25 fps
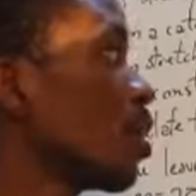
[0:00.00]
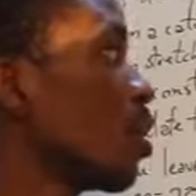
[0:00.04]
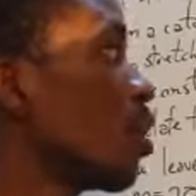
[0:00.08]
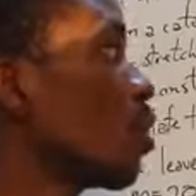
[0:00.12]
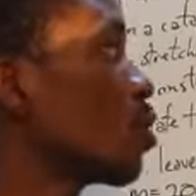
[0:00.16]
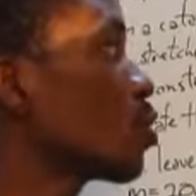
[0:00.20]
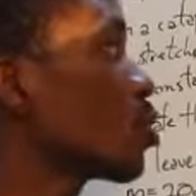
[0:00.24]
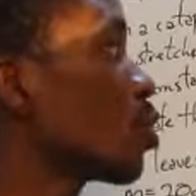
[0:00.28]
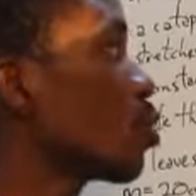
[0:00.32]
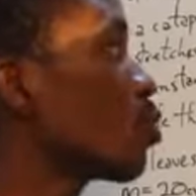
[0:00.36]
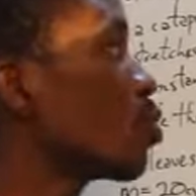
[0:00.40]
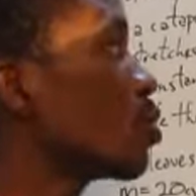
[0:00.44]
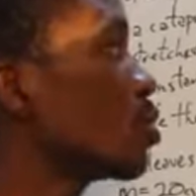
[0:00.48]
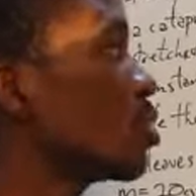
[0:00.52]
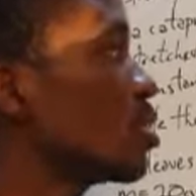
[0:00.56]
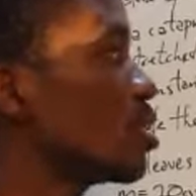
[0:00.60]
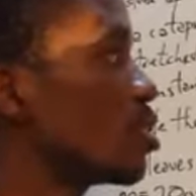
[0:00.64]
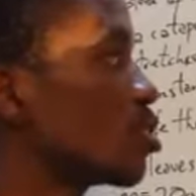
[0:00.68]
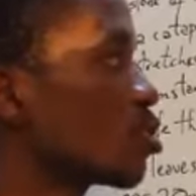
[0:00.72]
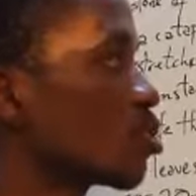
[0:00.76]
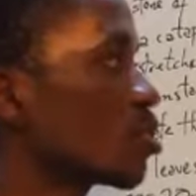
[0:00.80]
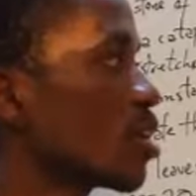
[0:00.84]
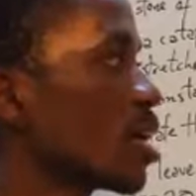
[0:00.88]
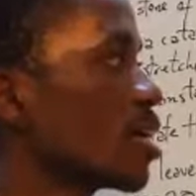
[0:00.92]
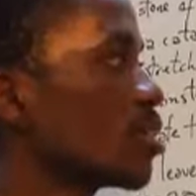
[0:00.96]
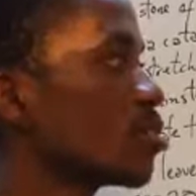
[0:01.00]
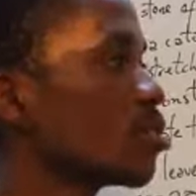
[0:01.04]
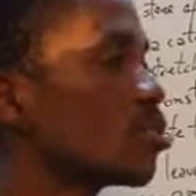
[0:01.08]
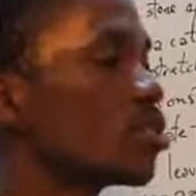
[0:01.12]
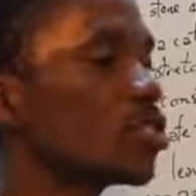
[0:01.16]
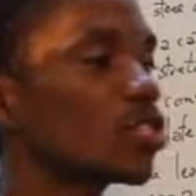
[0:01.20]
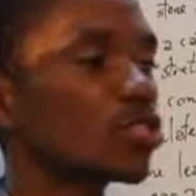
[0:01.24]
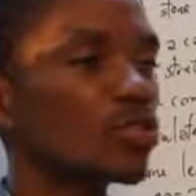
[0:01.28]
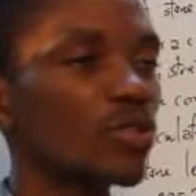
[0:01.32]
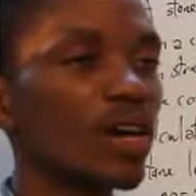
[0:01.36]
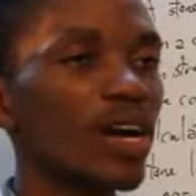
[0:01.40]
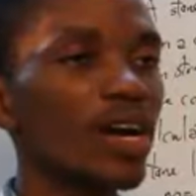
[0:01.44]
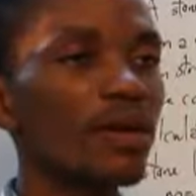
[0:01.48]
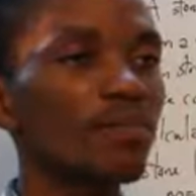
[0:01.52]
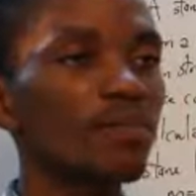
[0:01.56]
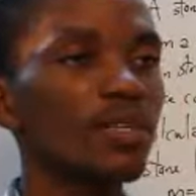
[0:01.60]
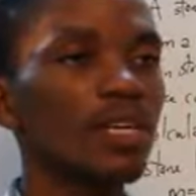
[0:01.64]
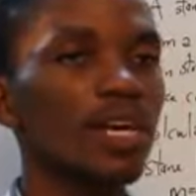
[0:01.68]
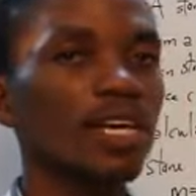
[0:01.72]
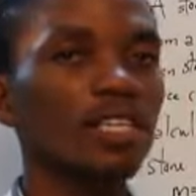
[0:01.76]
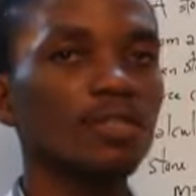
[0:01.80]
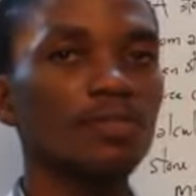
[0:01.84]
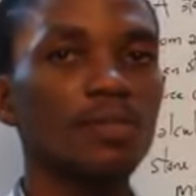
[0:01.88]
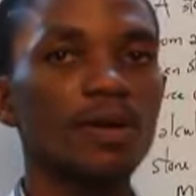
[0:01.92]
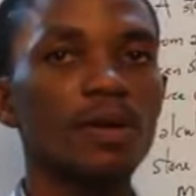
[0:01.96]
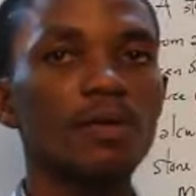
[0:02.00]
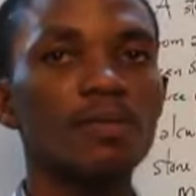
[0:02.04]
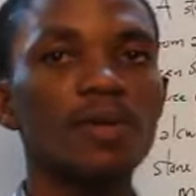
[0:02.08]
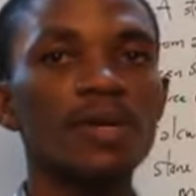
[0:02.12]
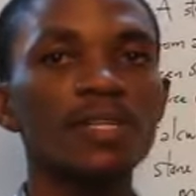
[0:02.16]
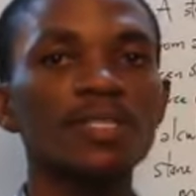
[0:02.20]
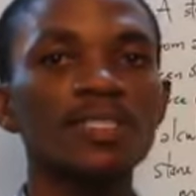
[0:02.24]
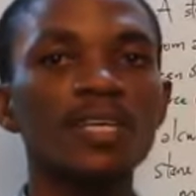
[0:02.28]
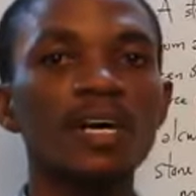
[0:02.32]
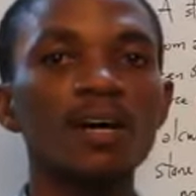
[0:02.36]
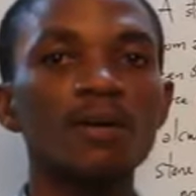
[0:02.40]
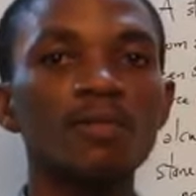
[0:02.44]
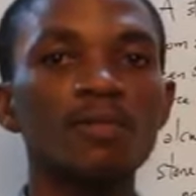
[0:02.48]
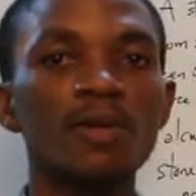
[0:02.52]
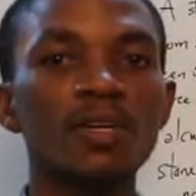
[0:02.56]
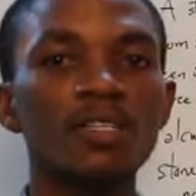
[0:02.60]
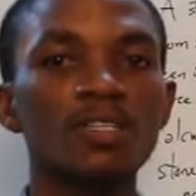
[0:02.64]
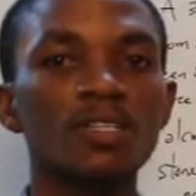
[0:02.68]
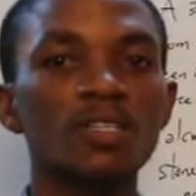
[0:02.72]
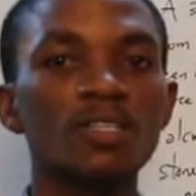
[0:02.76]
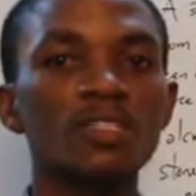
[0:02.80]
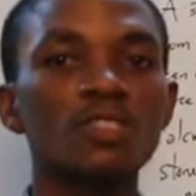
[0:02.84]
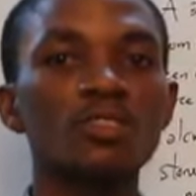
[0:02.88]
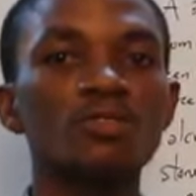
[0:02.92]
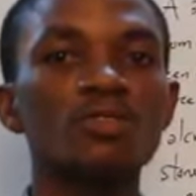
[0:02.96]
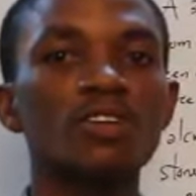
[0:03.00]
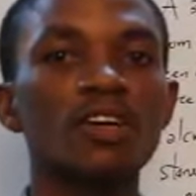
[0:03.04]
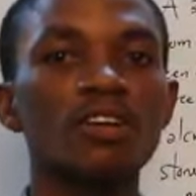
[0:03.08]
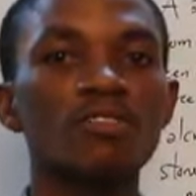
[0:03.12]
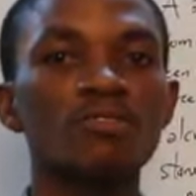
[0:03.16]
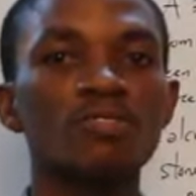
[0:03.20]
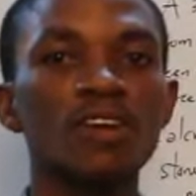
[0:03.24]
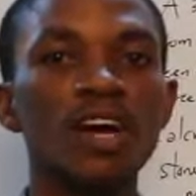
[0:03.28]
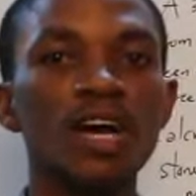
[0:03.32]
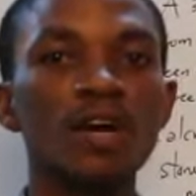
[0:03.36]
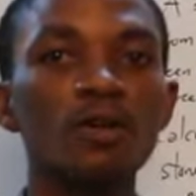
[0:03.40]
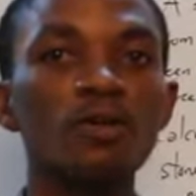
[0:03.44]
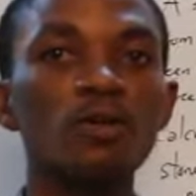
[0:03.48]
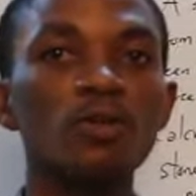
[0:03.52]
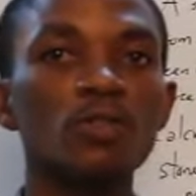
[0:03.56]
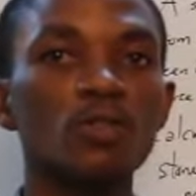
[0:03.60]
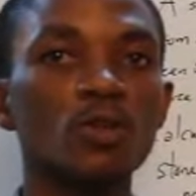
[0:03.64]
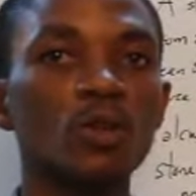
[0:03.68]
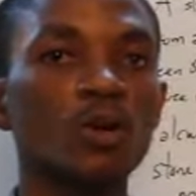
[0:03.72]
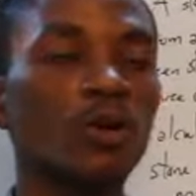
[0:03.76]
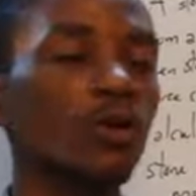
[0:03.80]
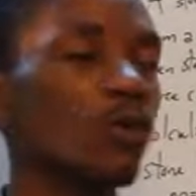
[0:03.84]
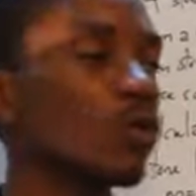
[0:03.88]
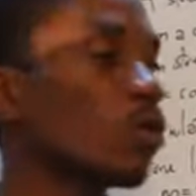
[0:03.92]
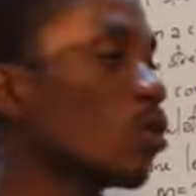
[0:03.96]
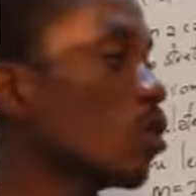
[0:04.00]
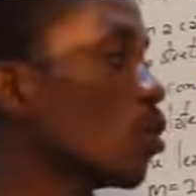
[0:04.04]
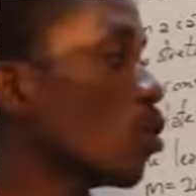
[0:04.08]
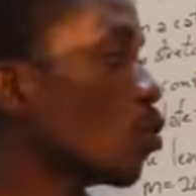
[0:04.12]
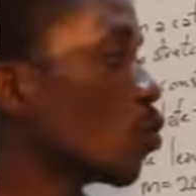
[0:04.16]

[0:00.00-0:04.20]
Also, we tried to describe the experimental method to verify Hooke's law,